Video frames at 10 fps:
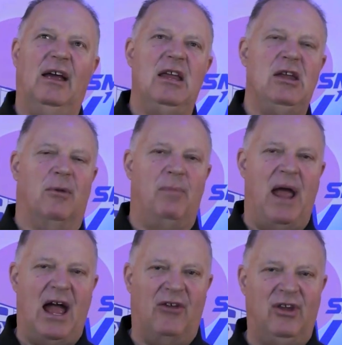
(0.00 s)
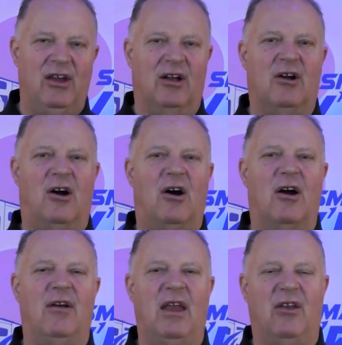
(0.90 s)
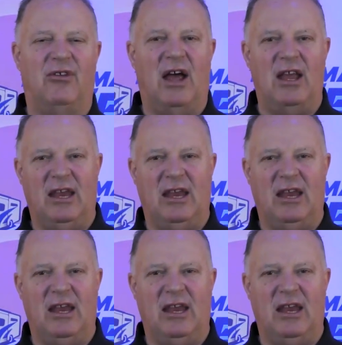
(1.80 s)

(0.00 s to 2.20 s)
You're passing a car and they decide to